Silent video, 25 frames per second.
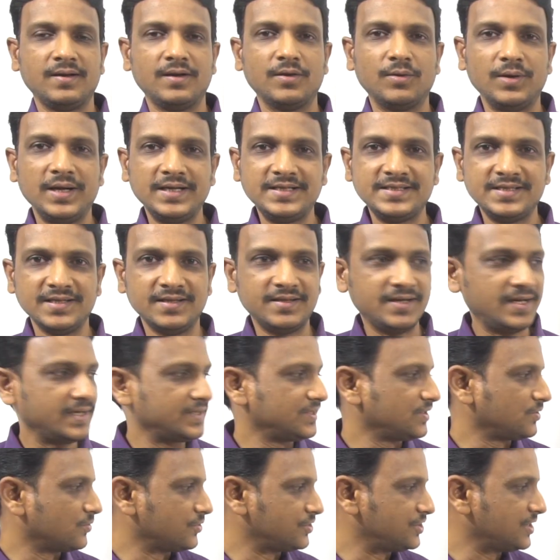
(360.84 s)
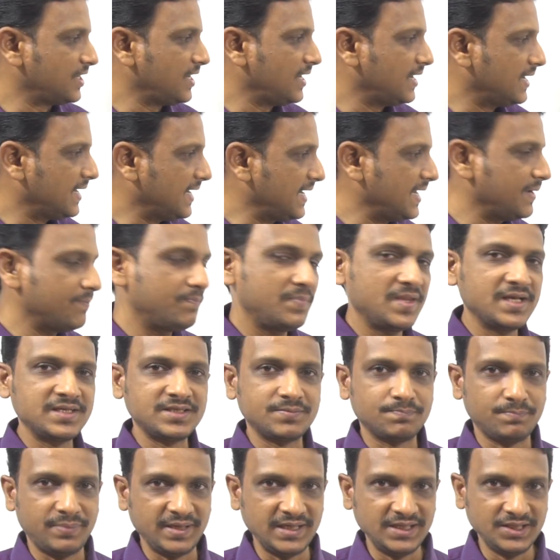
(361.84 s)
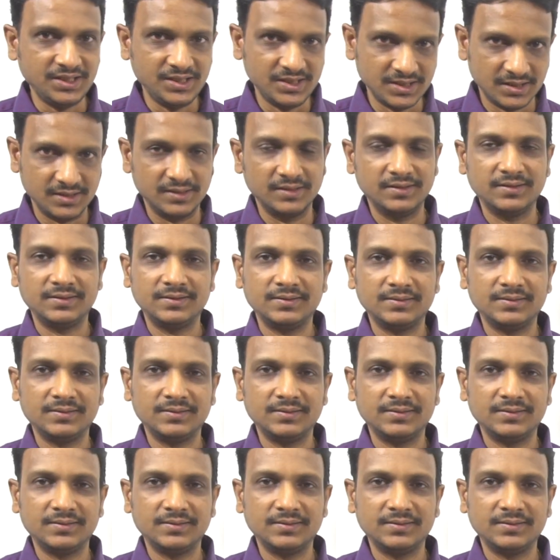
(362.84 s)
Now let's see the next question. Name the sphincter